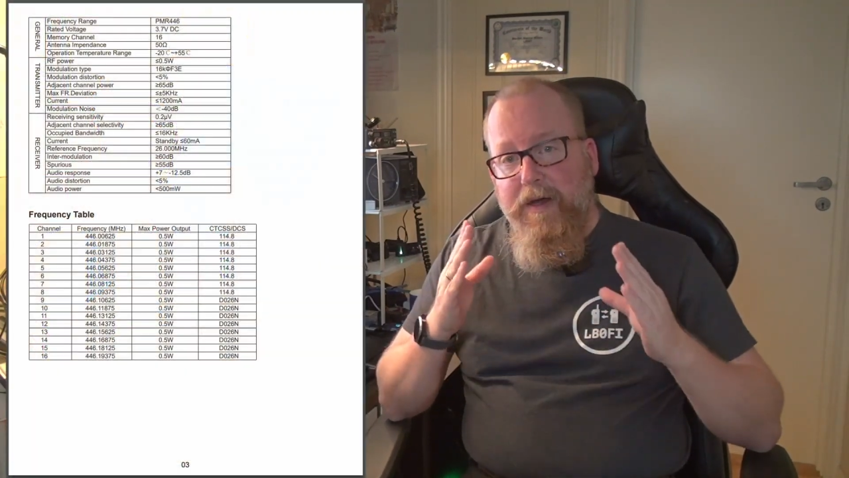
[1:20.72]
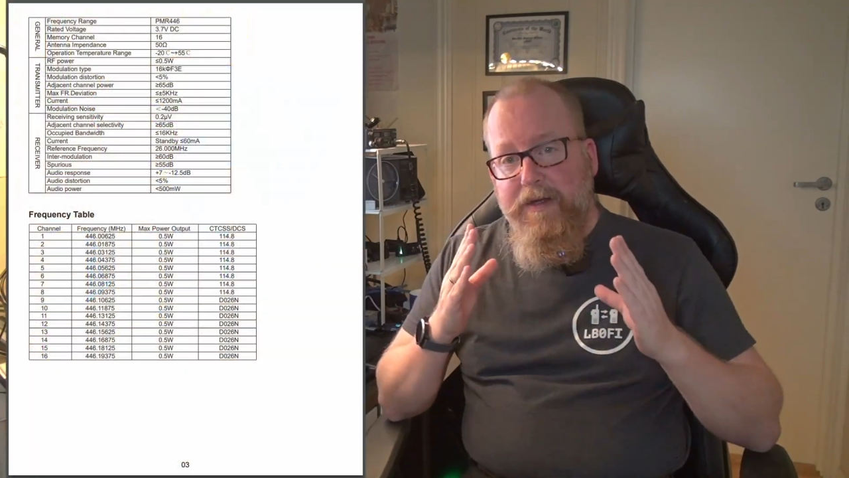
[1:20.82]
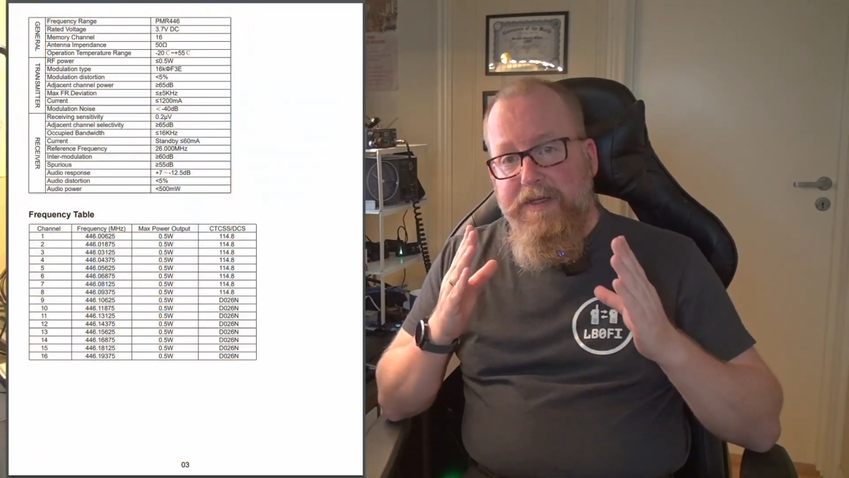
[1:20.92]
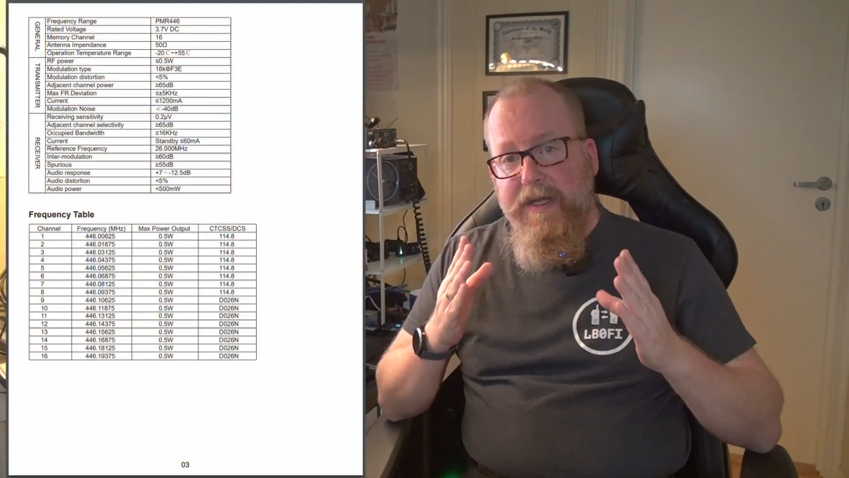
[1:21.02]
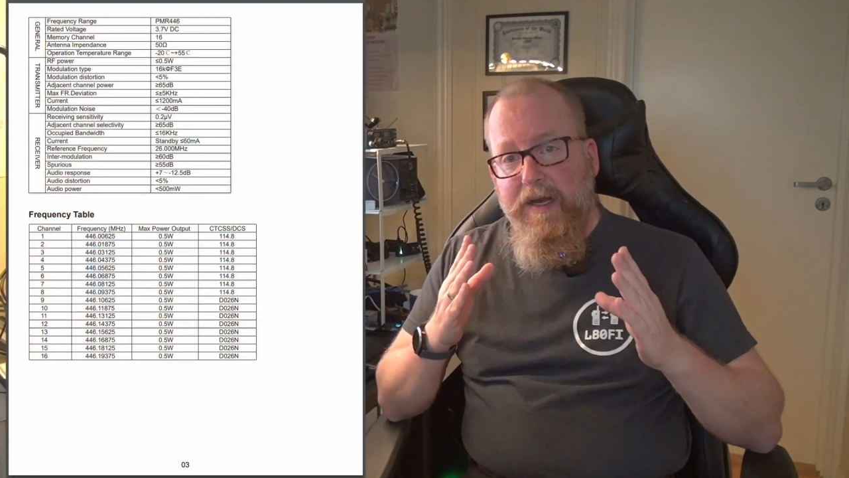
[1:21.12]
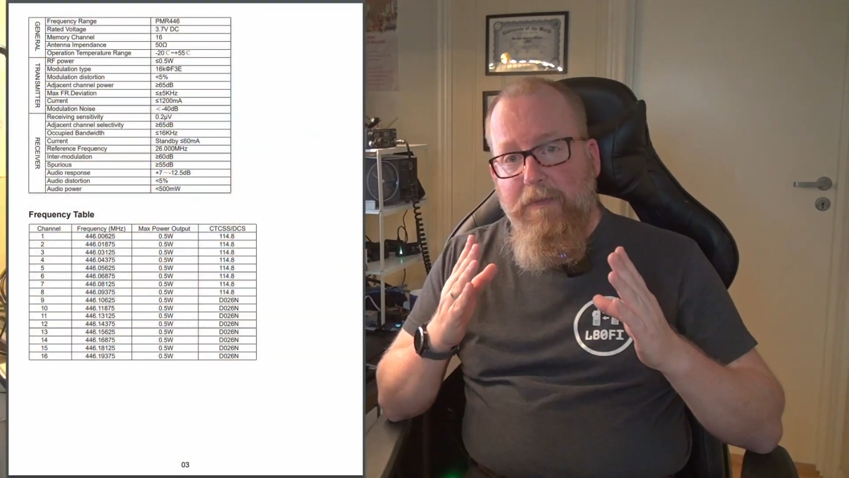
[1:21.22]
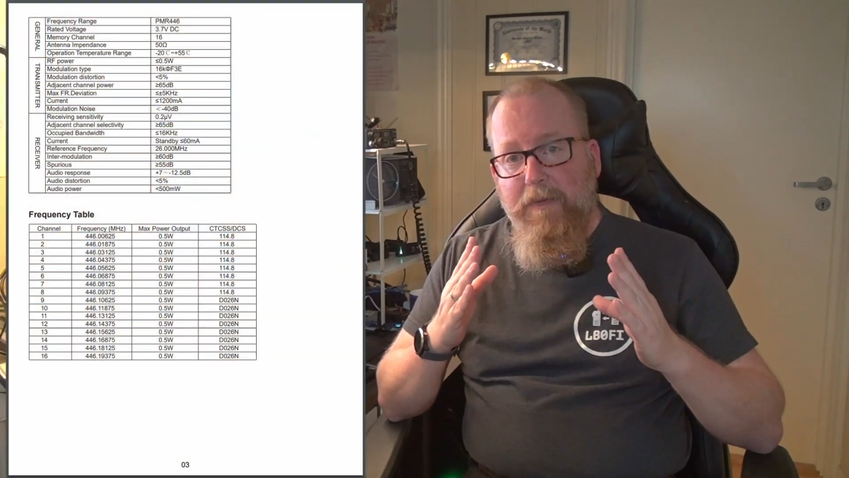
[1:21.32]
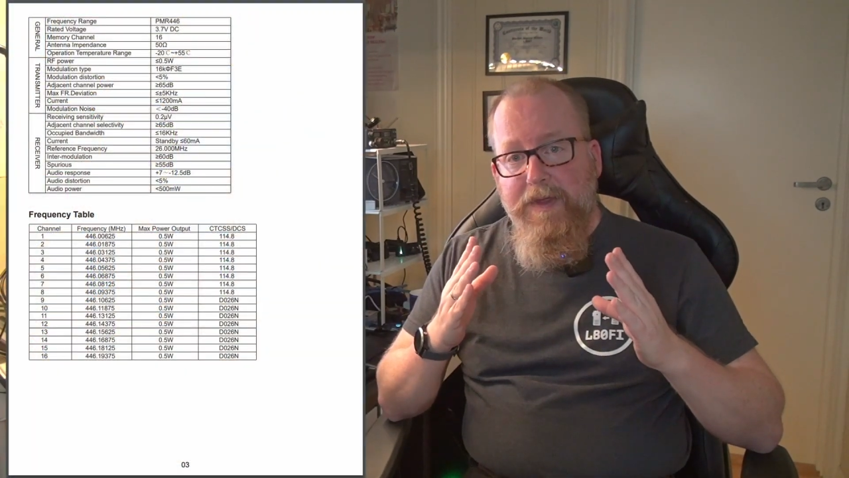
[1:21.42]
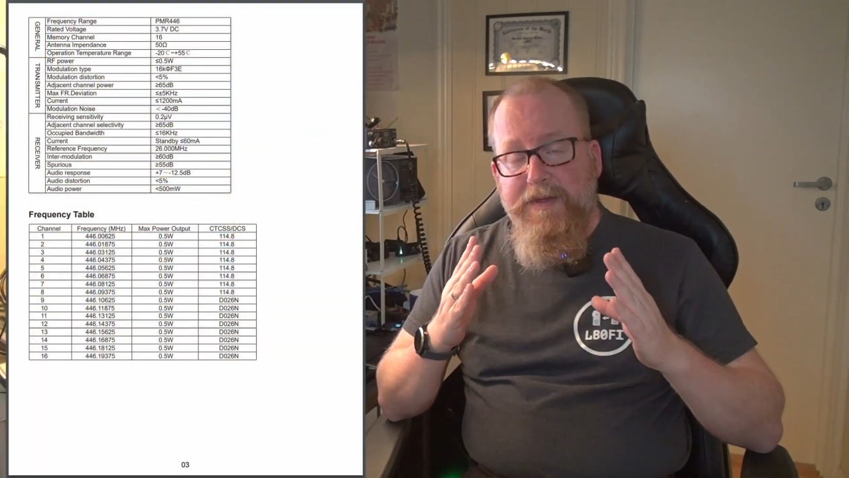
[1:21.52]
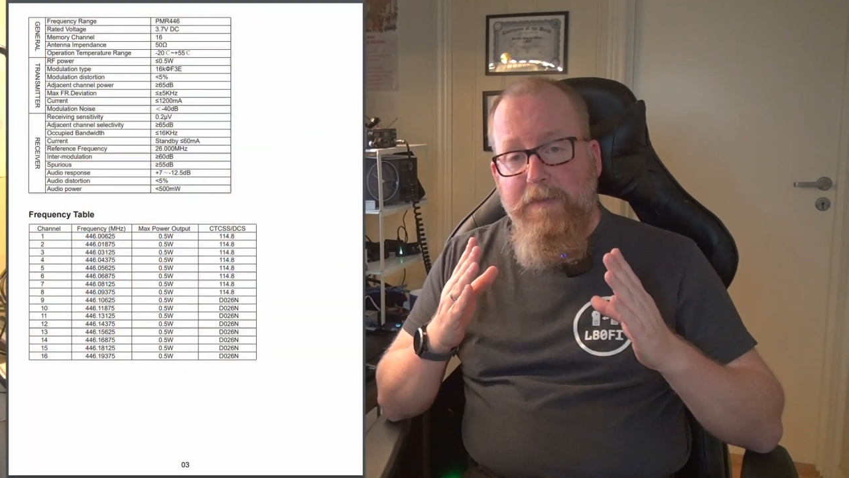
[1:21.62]
set up
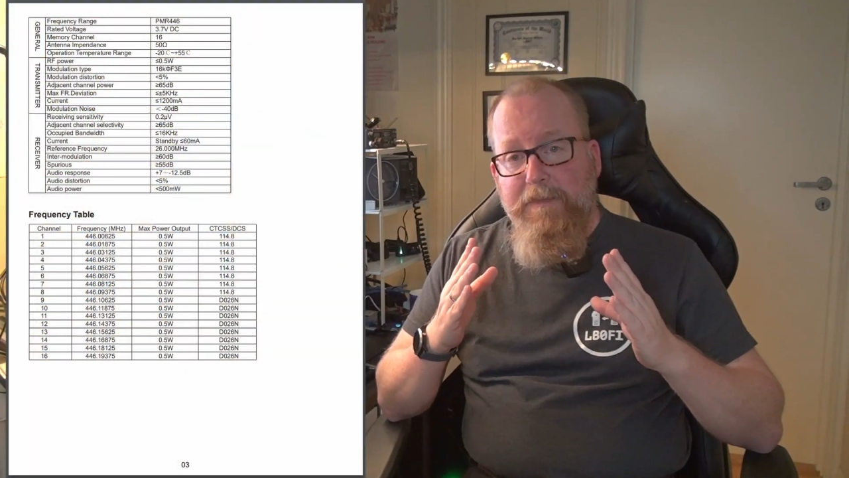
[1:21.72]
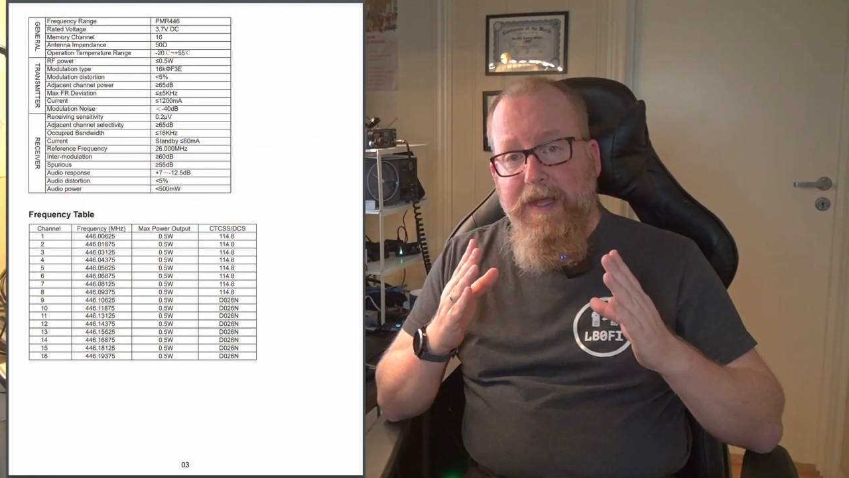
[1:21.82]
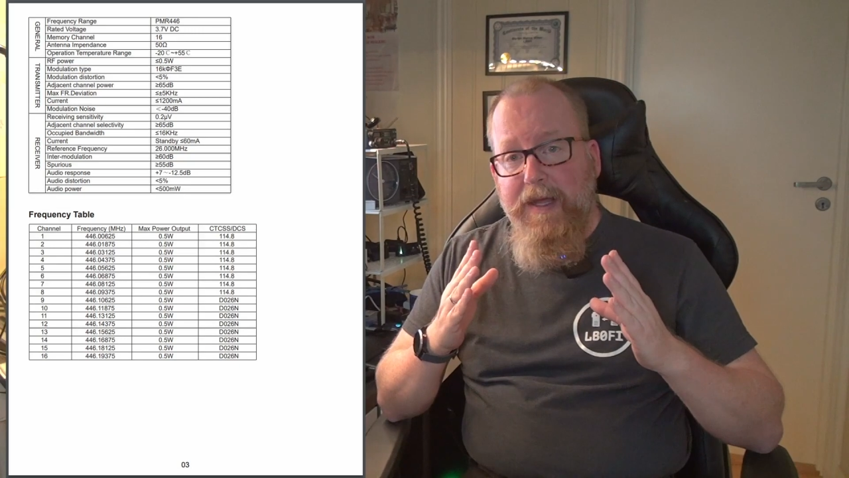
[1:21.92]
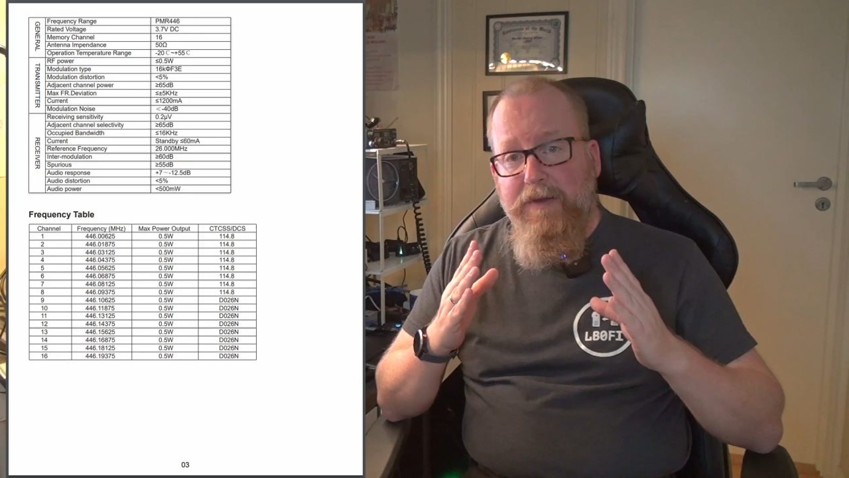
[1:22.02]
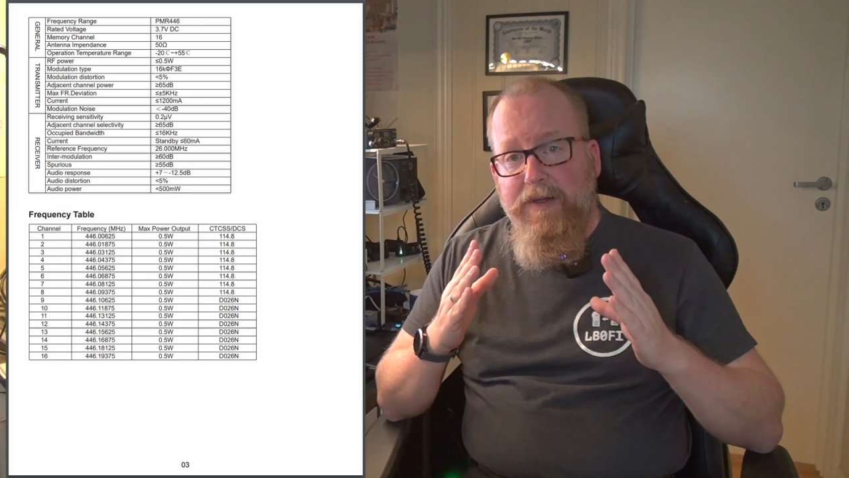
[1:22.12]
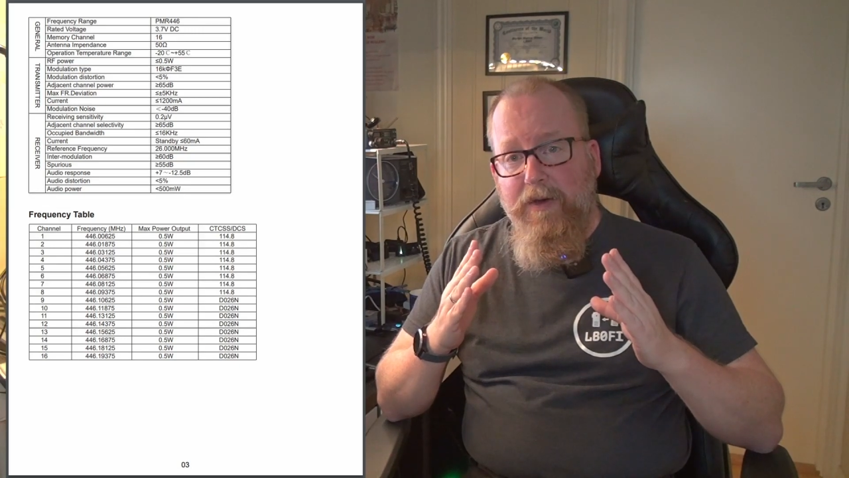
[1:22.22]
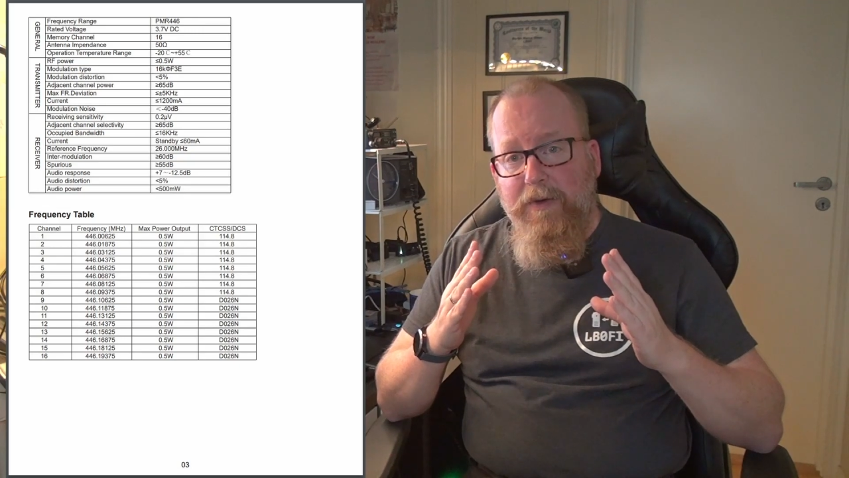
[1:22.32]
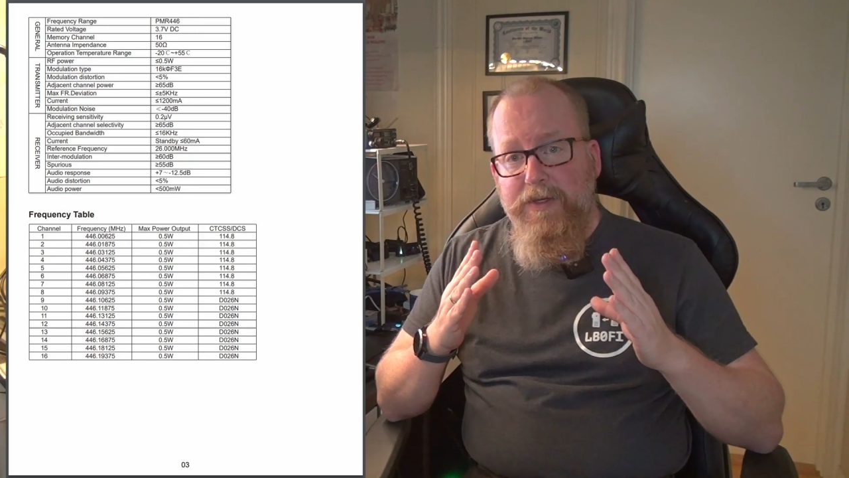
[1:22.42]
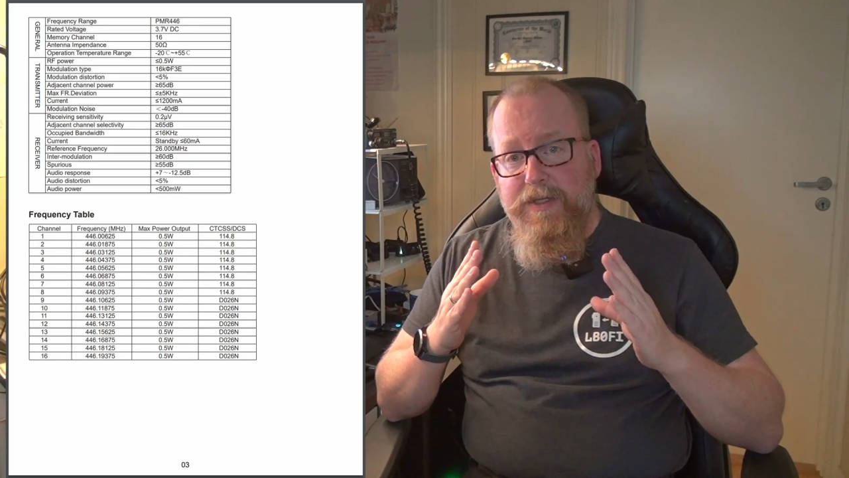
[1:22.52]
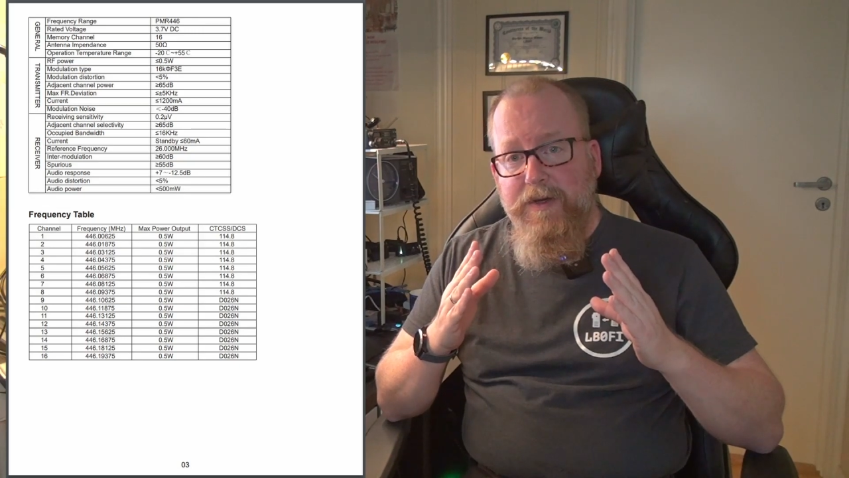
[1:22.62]
with some peel
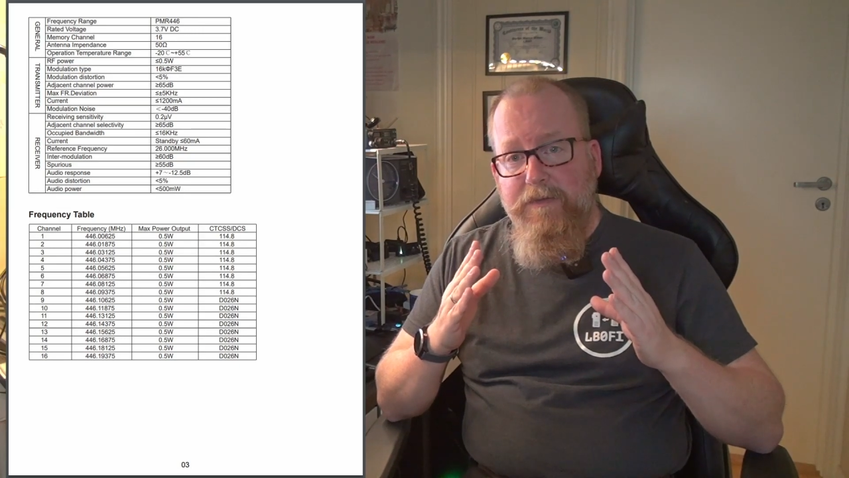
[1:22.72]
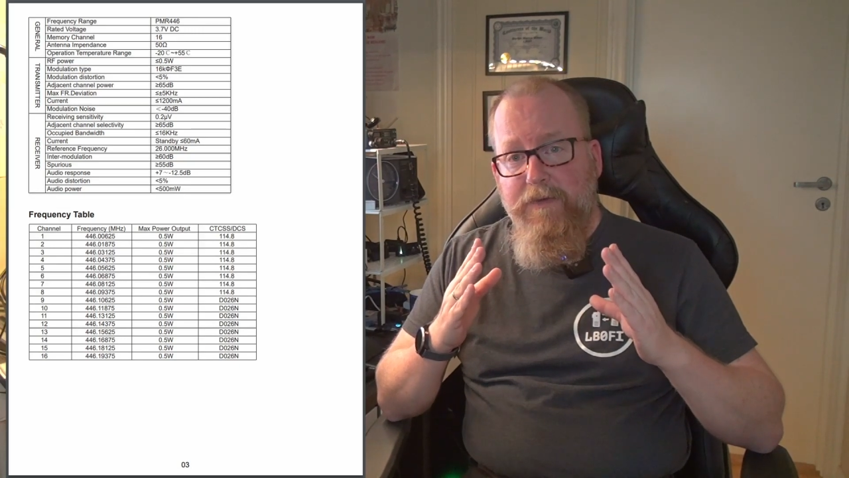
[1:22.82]
tones